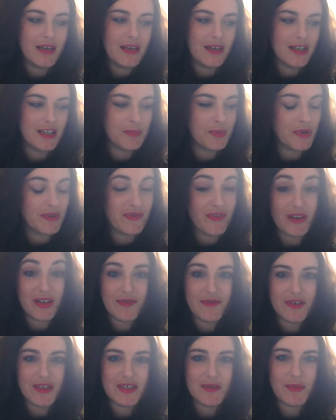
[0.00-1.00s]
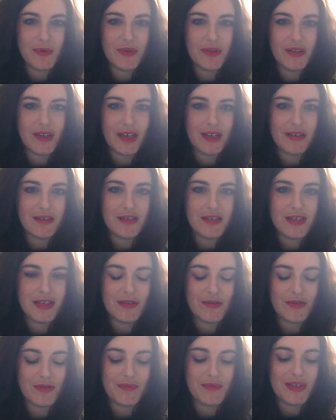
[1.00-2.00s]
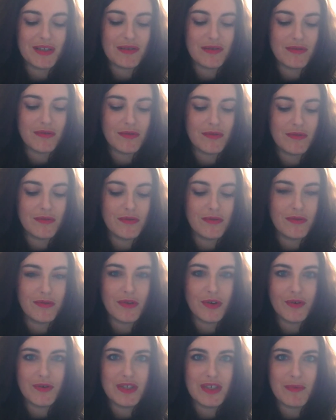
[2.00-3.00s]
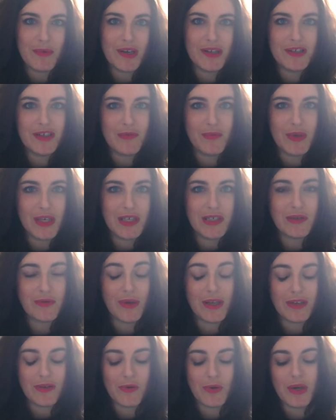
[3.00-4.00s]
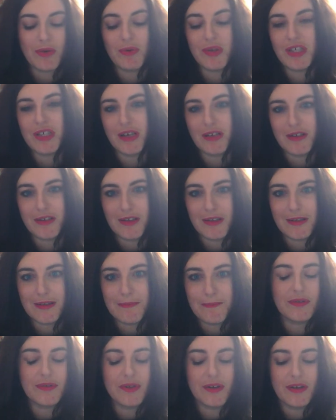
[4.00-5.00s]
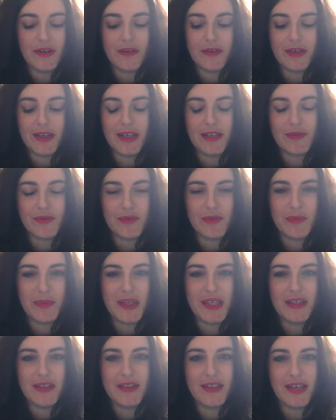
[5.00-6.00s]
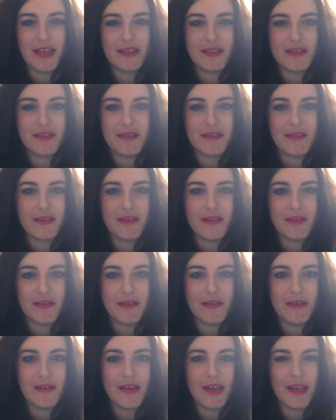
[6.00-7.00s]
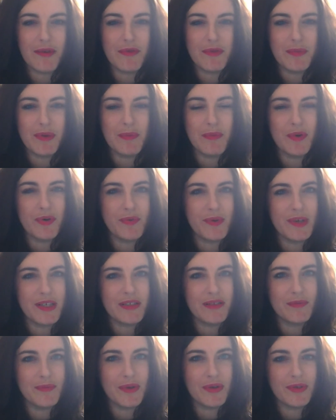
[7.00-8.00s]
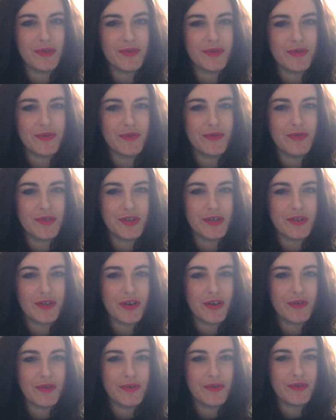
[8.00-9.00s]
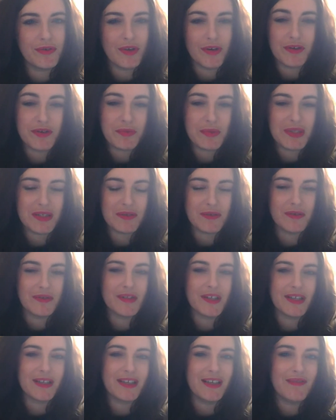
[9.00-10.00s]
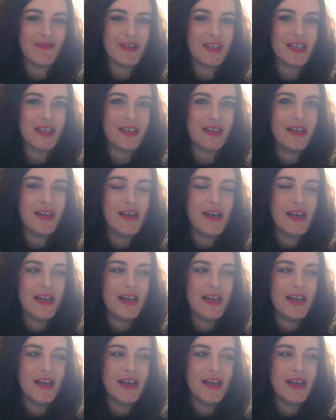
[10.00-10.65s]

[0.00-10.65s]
It's perfectly feasible. And she told me to go see my GP straight away, which I did. He told me that it would be more reasonable to just go to the hospital that evening